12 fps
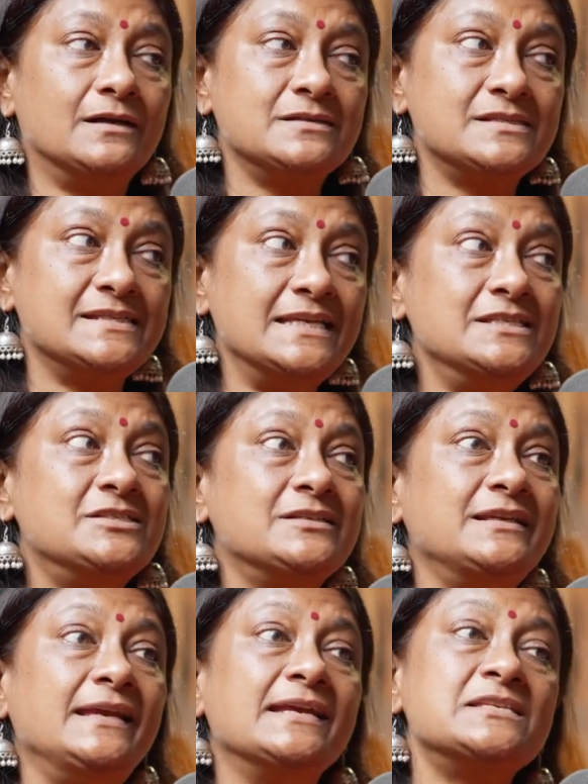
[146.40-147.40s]

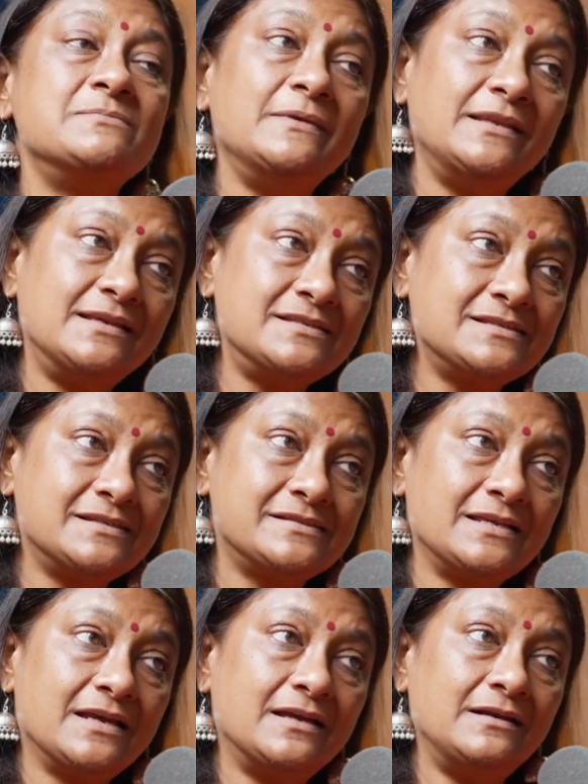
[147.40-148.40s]
sensory
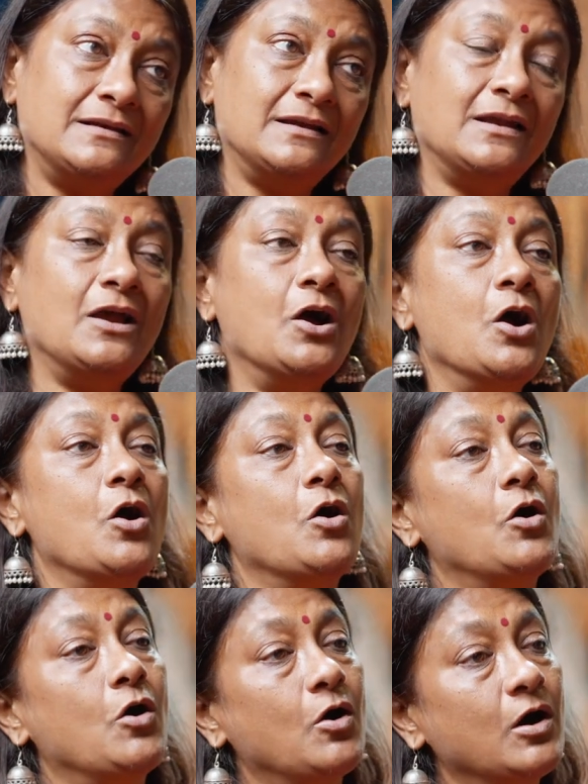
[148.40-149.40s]
experiences there,
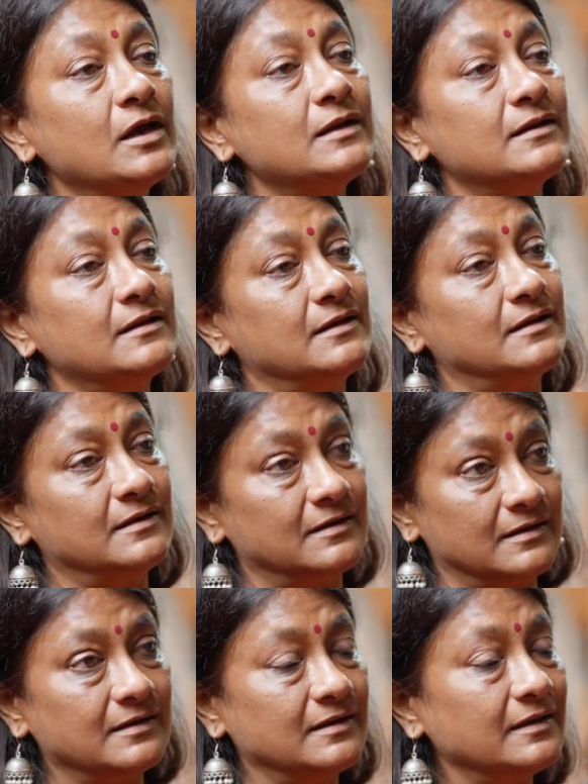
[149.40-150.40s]
or
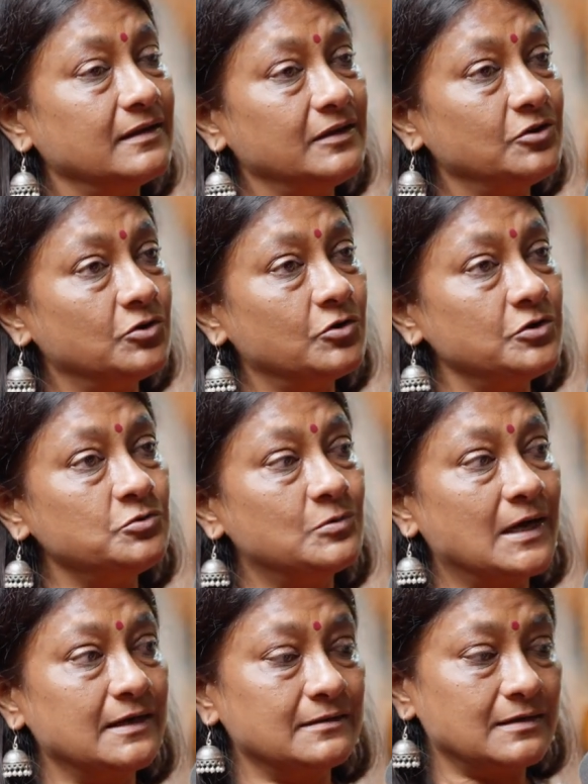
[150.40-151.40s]
you know,
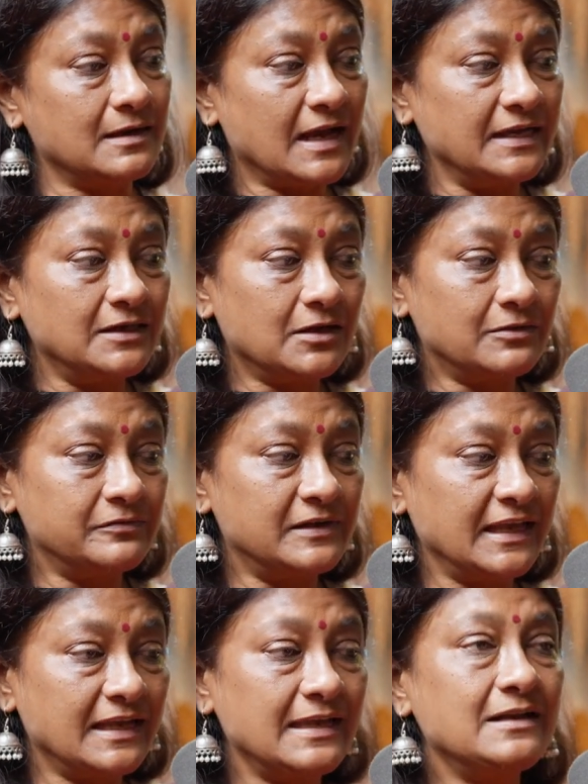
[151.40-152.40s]
you are kind
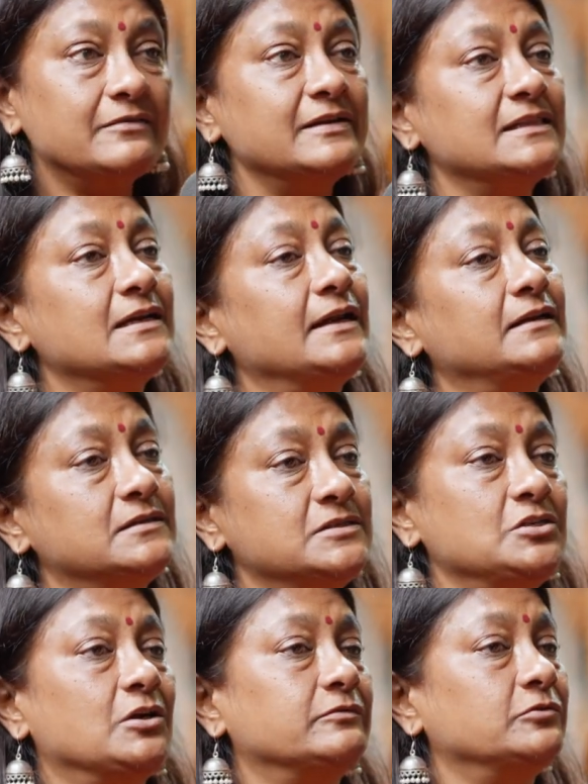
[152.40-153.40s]
of taking away the
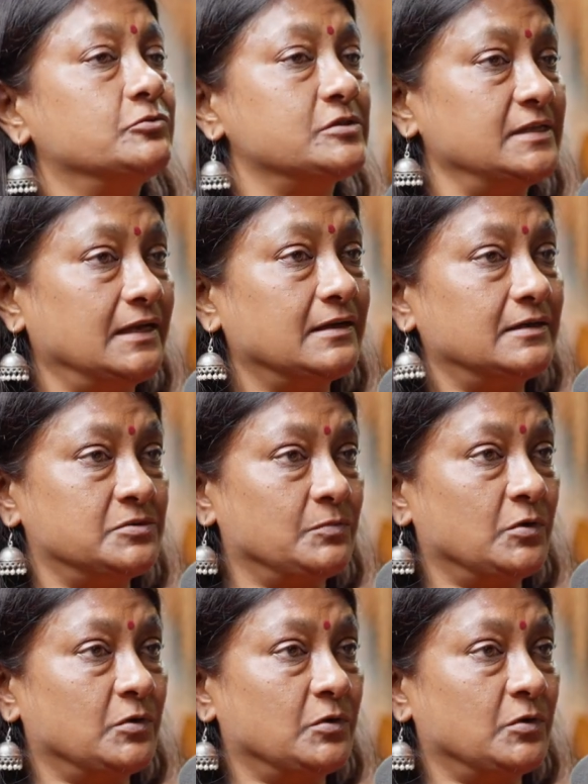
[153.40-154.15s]
energy of those sacred